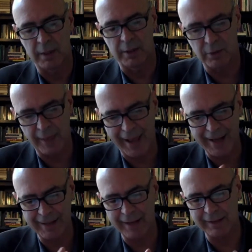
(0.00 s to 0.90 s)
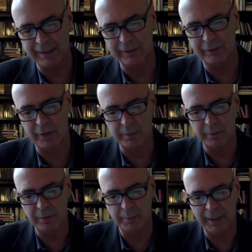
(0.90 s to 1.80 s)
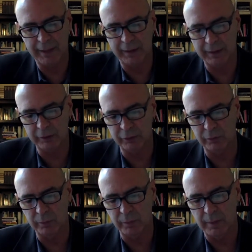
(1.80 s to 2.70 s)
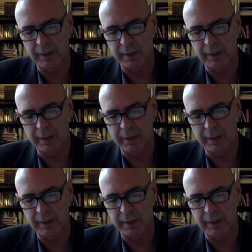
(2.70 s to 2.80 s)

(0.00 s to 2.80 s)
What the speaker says: So that, I think, is the main issue.